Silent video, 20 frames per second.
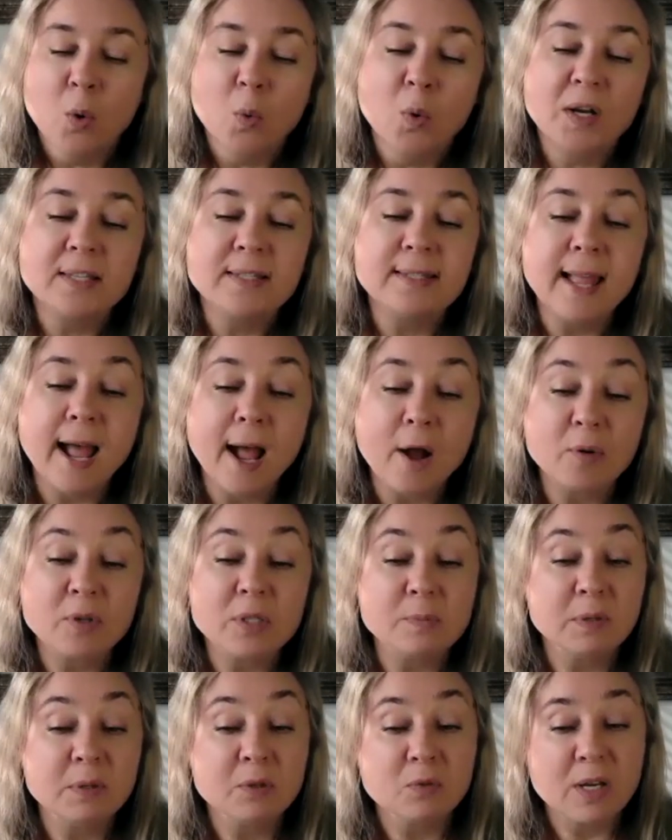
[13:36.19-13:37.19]
Whereas now
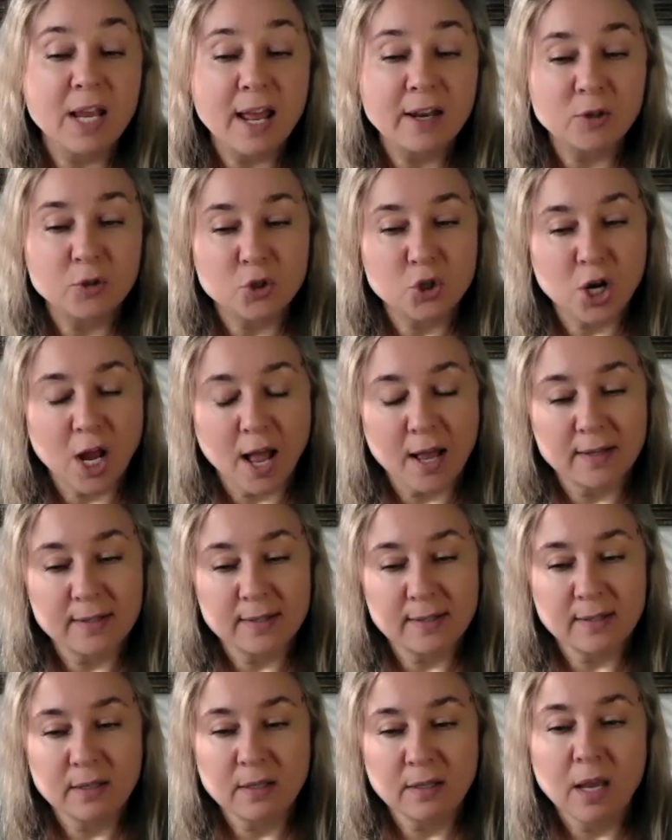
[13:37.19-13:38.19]
it's being
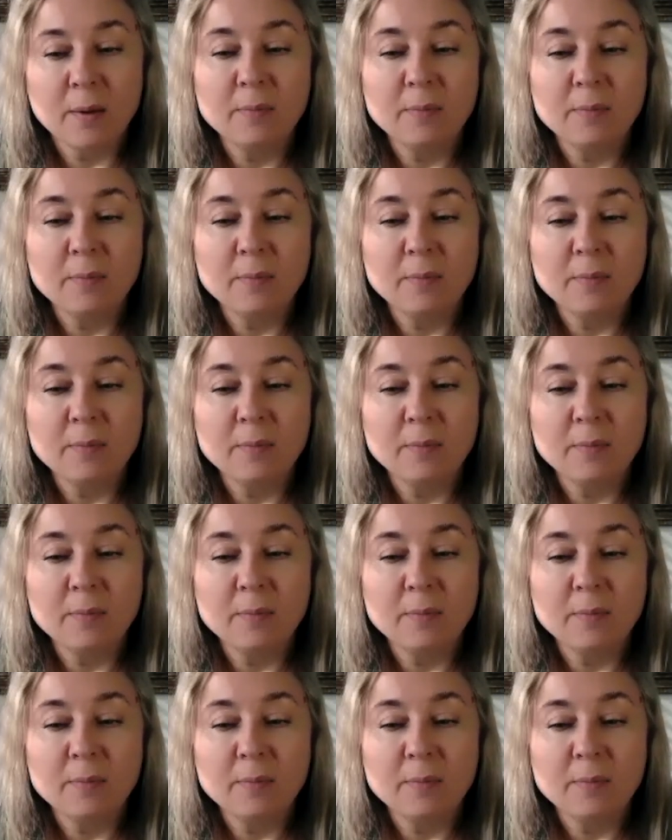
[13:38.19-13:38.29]
re-energized.